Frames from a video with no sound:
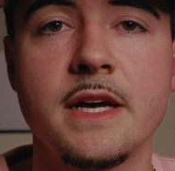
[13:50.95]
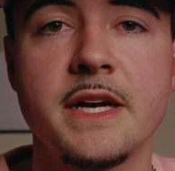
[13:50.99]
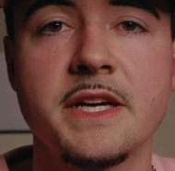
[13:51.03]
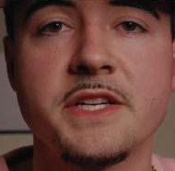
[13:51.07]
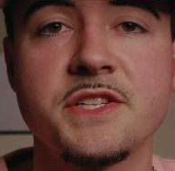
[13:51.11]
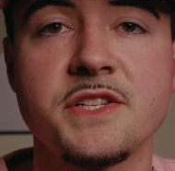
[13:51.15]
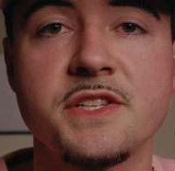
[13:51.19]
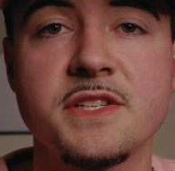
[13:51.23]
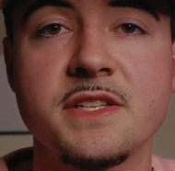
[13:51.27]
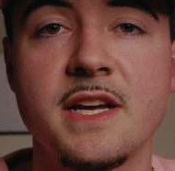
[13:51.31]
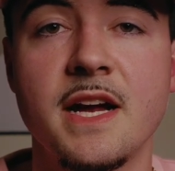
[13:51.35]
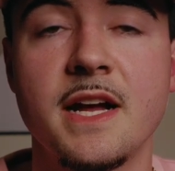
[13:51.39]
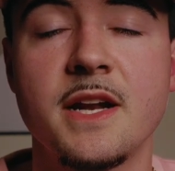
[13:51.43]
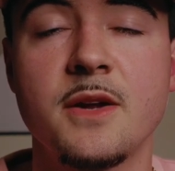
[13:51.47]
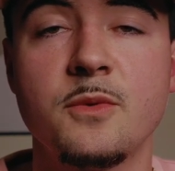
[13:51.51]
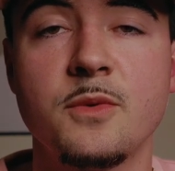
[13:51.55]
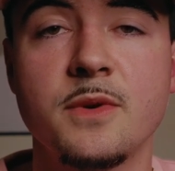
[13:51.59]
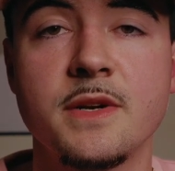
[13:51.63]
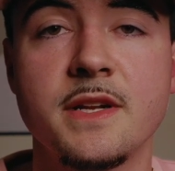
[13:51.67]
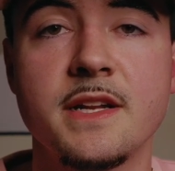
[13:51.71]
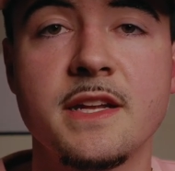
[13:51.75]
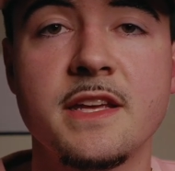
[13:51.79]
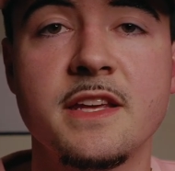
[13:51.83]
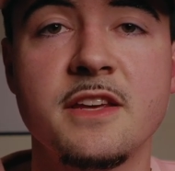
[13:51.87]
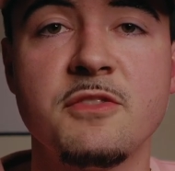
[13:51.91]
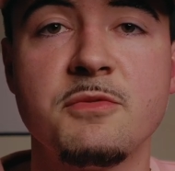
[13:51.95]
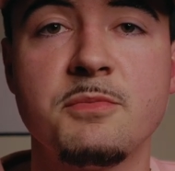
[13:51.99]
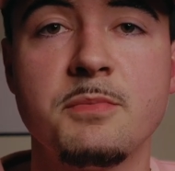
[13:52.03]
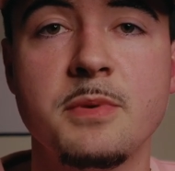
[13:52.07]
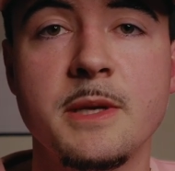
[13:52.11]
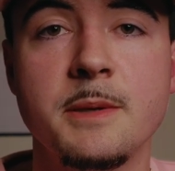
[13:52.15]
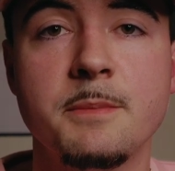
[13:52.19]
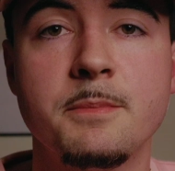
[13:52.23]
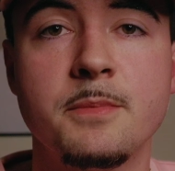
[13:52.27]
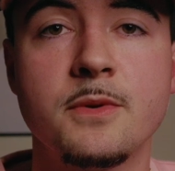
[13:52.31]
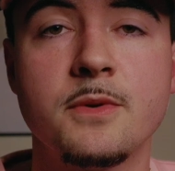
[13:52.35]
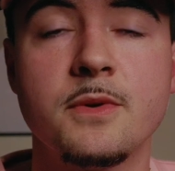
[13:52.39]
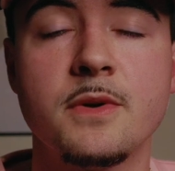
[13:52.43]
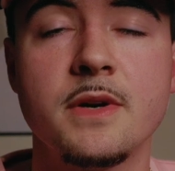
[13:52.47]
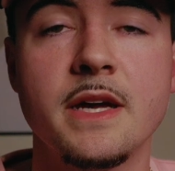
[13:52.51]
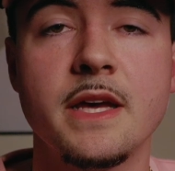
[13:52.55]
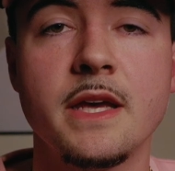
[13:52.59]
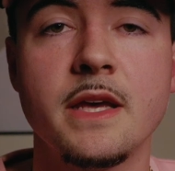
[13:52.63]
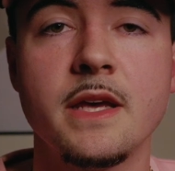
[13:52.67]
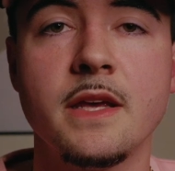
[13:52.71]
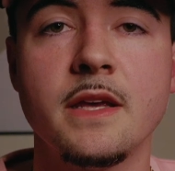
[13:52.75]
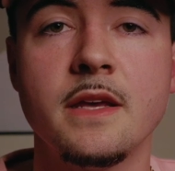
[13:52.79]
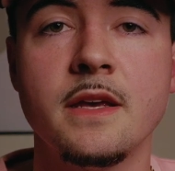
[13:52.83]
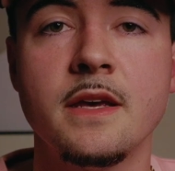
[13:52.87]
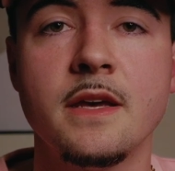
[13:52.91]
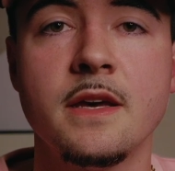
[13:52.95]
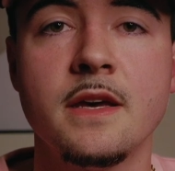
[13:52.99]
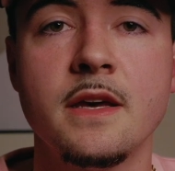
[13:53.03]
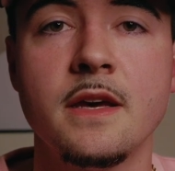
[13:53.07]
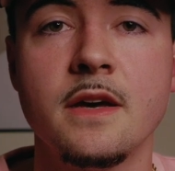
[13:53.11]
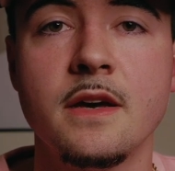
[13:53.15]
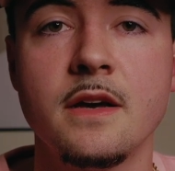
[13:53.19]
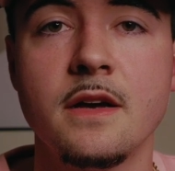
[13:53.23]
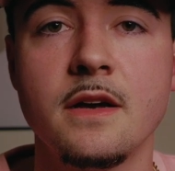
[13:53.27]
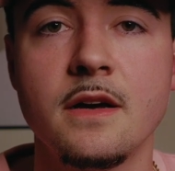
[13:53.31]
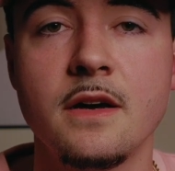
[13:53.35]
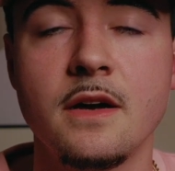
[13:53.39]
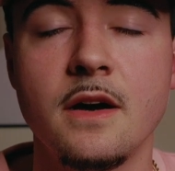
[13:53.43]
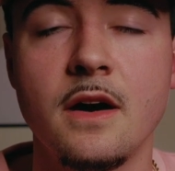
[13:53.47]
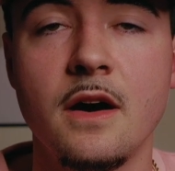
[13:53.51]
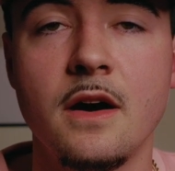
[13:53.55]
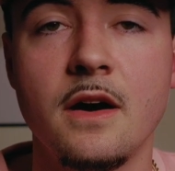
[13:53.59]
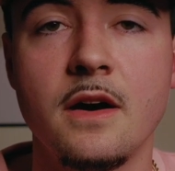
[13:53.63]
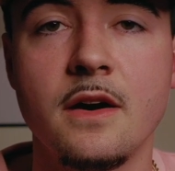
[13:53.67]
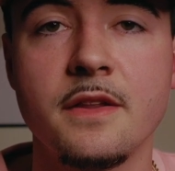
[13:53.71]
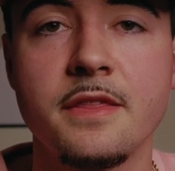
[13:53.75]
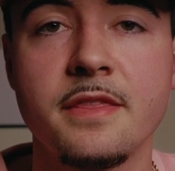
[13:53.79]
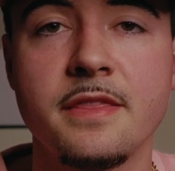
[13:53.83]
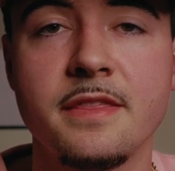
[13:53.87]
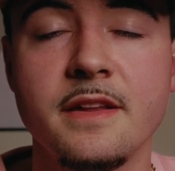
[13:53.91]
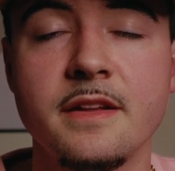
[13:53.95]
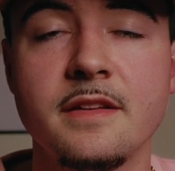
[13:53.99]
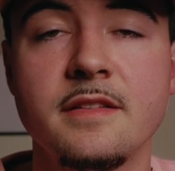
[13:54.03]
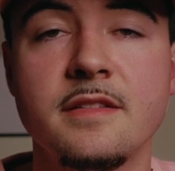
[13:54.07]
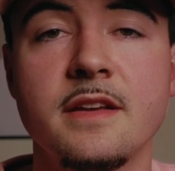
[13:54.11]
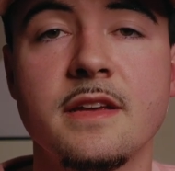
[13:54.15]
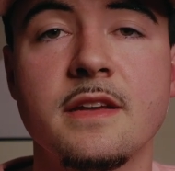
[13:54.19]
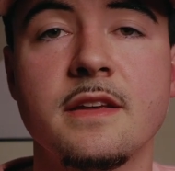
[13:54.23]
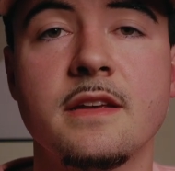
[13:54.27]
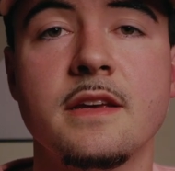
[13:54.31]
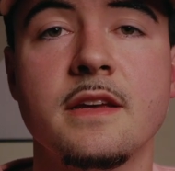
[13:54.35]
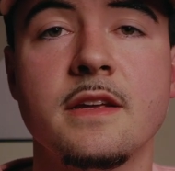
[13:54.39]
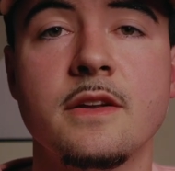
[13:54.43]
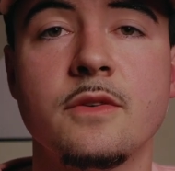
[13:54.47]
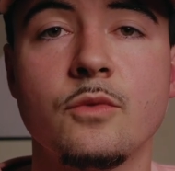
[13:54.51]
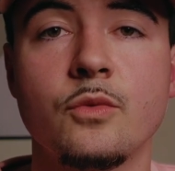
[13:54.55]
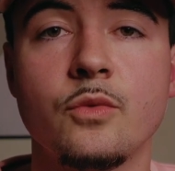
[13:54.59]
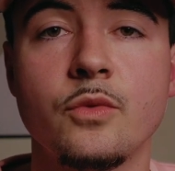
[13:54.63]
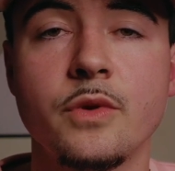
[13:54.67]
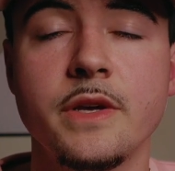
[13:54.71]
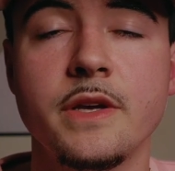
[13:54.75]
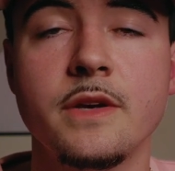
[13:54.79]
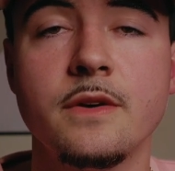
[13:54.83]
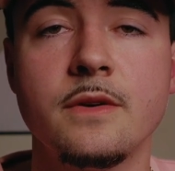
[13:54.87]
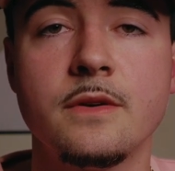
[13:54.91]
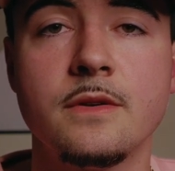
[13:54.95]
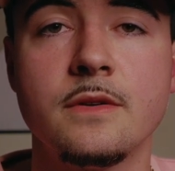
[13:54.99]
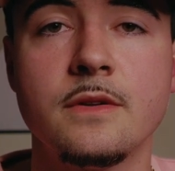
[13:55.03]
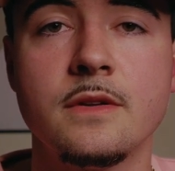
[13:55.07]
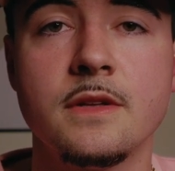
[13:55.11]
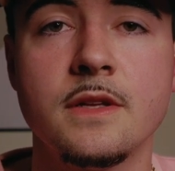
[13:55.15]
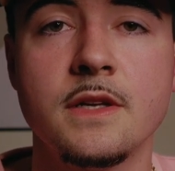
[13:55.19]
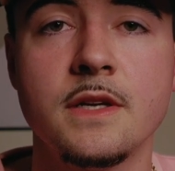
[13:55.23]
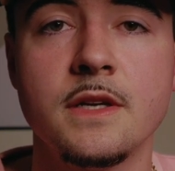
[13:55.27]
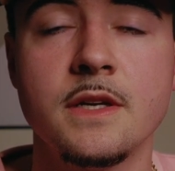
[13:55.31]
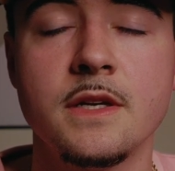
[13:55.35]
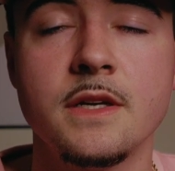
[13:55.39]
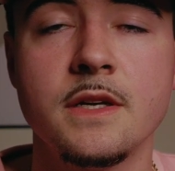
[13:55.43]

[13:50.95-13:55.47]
I just kind of wanted to give people a authentic and real